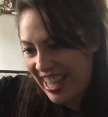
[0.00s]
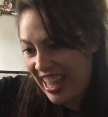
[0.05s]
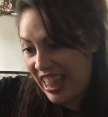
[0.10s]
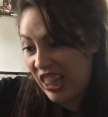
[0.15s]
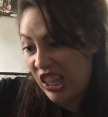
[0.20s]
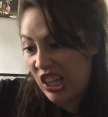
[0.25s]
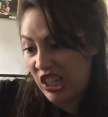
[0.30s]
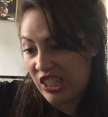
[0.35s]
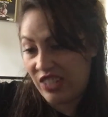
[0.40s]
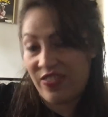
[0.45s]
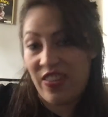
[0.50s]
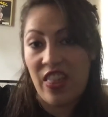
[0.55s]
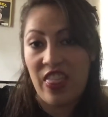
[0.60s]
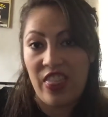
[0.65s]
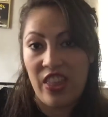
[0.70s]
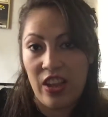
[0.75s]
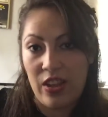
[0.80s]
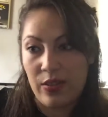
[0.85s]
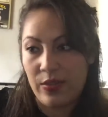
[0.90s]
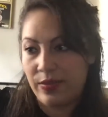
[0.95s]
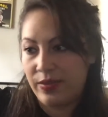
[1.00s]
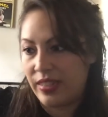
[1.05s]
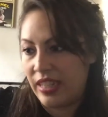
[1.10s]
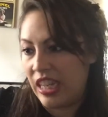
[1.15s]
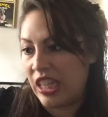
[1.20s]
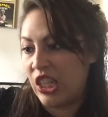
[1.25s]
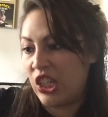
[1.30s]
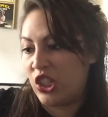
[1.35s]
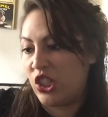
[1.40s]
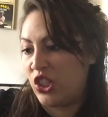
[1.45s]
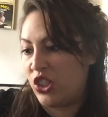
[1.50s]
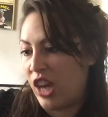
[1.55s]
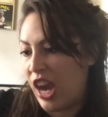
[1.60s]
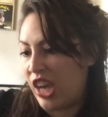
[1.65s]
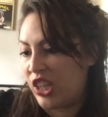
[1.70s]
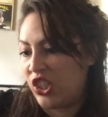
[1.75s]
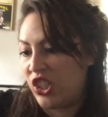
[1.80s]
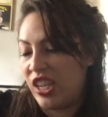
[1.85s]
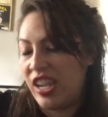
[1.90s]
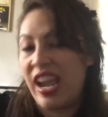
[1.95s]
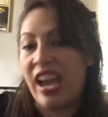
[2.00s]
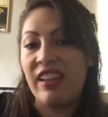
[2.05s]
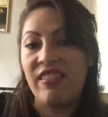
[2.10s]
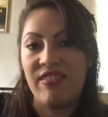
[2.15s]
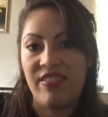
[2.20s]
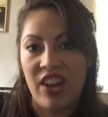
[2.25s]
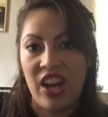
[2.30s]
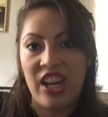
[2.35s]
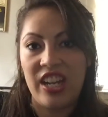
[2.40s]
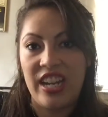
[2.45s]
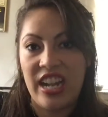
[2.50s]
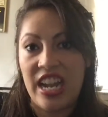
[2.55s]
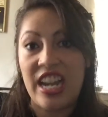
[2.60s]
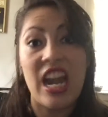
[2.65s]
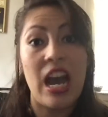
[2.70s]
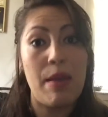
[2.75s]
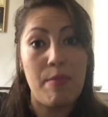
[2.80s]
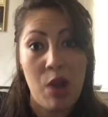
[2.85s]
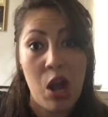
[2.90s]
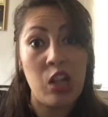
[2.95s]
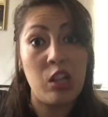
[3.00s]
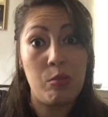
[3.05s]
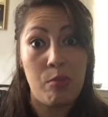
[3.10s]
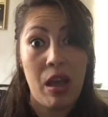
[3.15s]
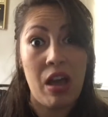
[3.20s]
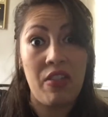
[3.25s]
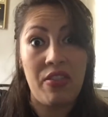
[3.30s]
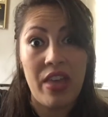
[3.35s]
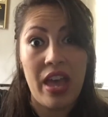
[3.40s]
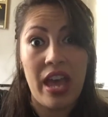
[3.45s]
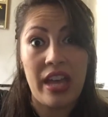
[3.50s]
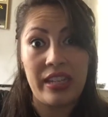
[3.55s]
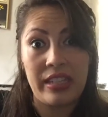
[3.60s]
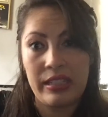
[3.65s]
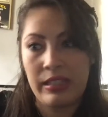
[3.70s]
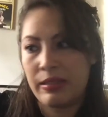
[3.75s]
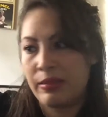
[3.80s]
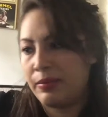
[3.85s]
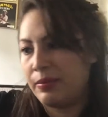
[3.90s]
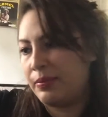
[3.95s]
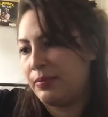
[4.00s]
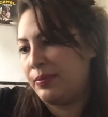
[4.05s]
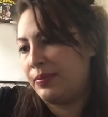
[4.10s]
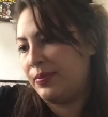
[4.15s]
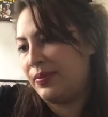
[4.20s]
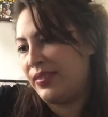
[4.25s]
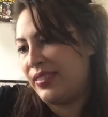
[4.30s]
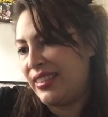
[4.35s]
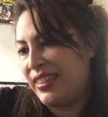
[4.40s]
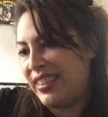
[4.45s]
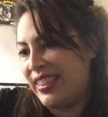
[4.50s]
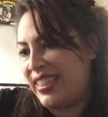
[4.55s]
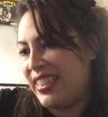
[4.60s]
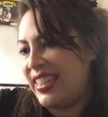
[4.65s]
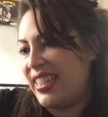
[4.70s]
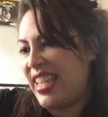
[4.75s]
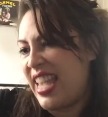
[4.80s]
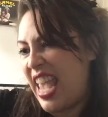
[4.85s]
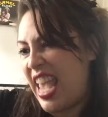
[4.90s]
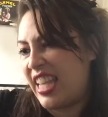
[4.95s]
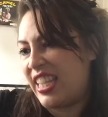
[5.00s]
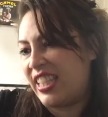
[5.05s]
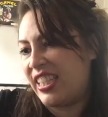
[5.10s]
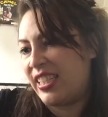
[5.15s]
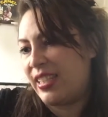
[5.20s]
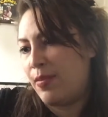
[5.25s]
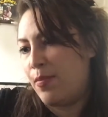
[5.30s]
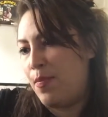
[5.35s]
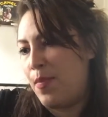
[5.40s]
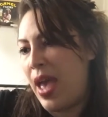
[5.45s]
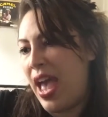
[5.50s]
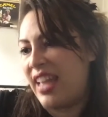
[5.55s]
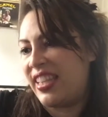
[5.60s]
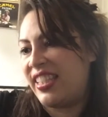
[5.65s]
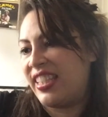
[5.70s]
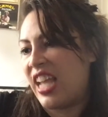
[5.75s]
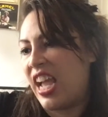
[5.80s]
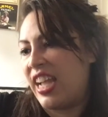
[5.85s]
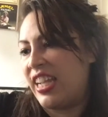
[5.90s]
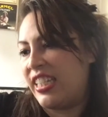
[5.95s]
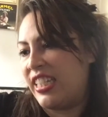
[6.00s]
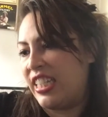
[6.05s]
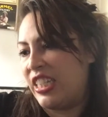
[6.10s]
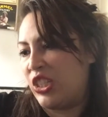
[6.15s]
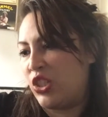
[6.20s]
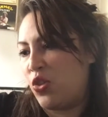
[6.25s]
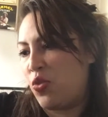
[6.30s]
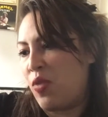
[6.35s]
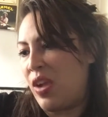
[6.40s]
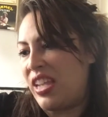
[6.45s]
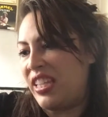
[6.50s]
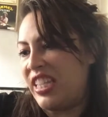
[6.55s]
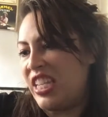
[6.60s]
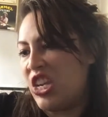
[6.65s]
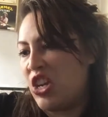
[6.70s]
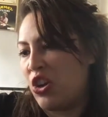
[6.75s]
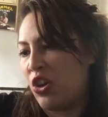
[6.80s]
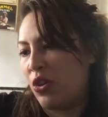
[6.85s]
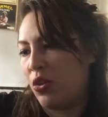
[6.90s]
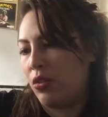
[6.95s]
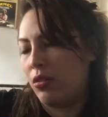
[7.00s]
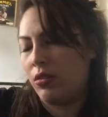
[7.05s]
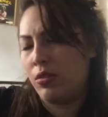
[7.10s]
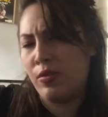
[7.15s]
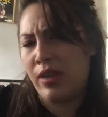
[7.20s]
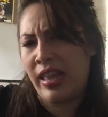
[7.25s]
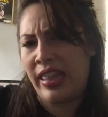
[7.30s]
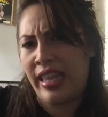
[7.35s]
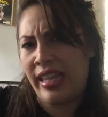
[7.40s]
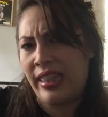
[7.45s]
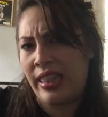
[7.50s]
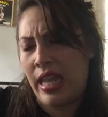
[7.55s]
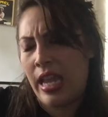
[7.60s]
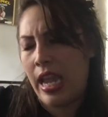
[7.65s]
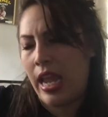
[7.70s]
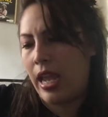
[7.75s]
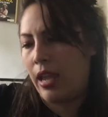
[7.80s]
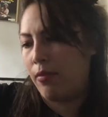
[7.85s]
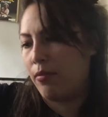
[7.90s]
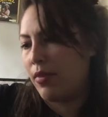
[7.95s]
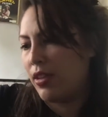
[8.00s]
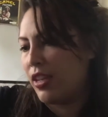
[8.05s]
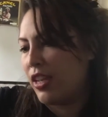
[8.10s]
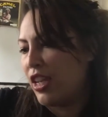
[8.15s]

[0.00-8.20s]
It looks fun though. It looks trashy and fun, and I'm all about that. Yes. Mad scientist Crazy Earl. Ooh, I like the name.